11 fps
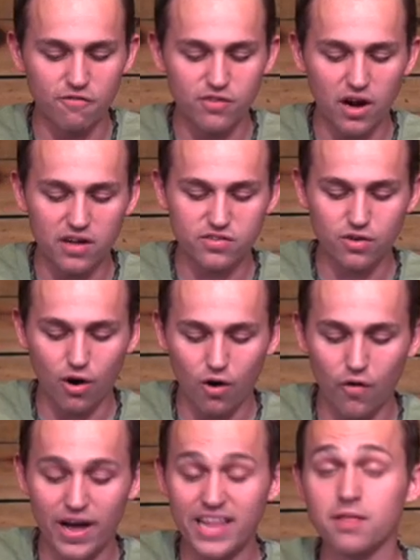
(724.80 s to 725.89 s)
of God's
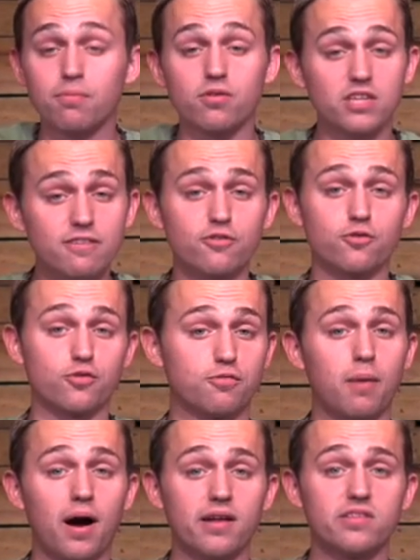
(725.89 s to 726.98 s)
call and the believer's
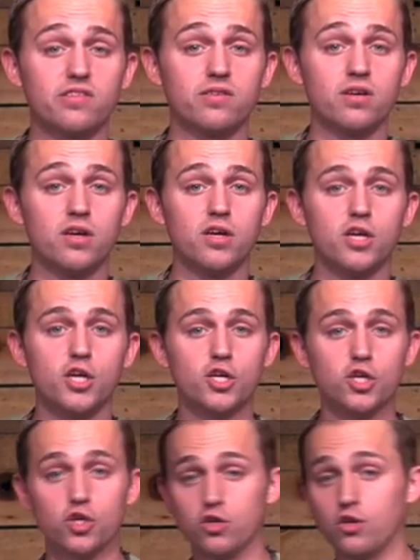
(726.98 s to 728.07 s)
response.
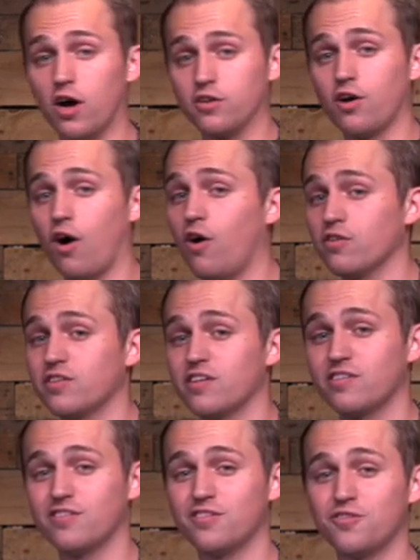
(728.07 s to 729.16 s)
God calls
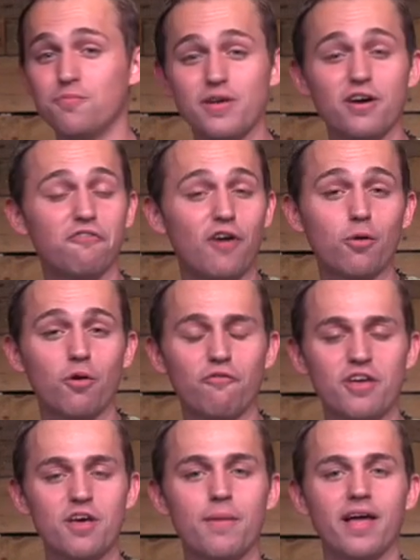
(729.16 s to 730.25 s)
us to be a follower of
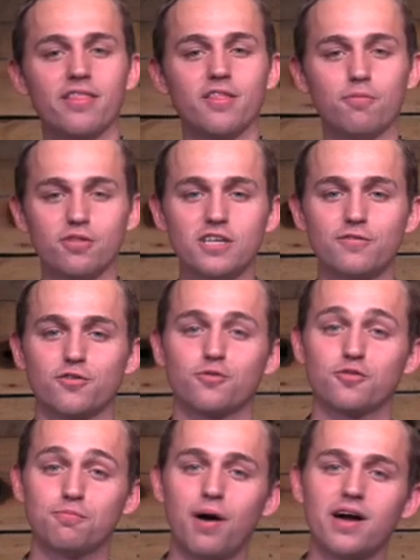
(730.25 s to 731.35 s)
Him, and the believer's
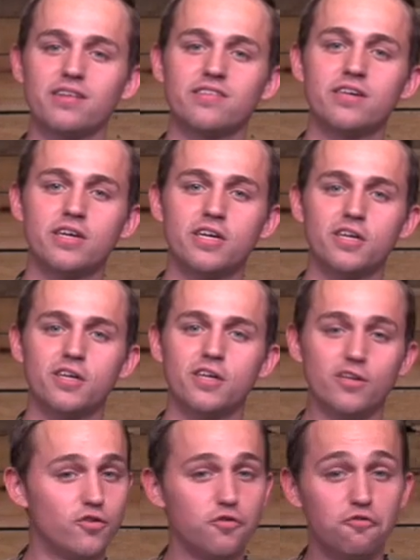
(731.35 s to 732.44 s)
response
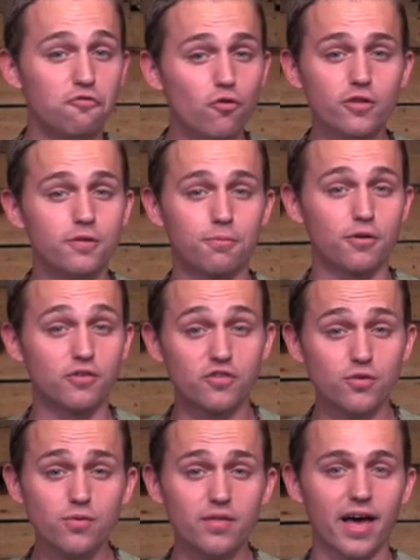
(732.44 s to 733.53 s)
is to fully
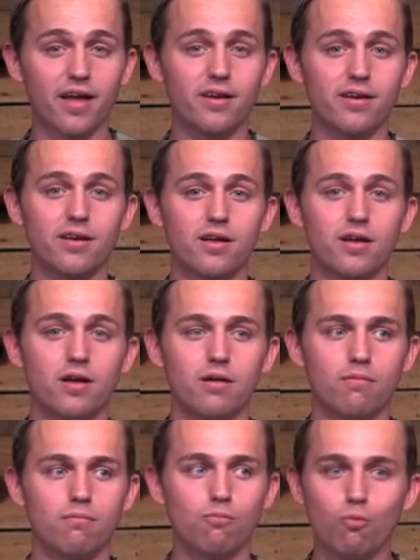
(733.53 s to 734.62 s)
pursue that
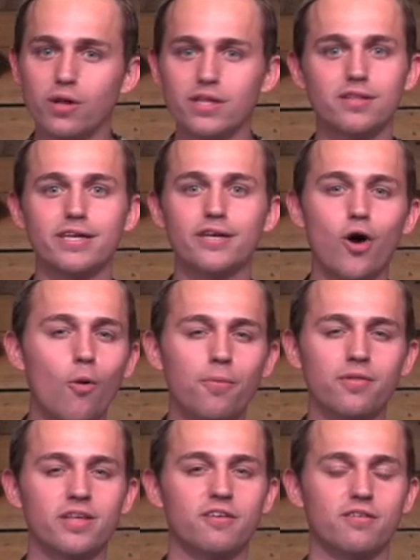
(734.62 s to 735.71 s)
willingly and
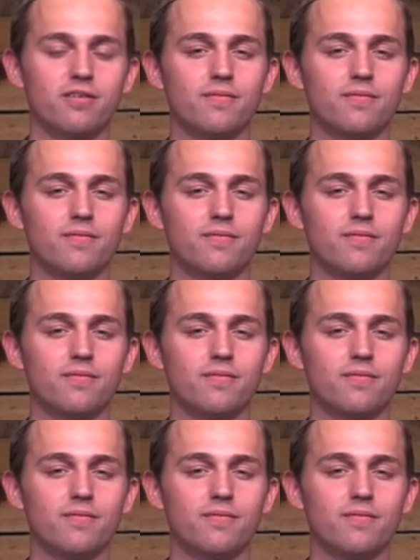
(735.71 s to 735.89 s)
openly.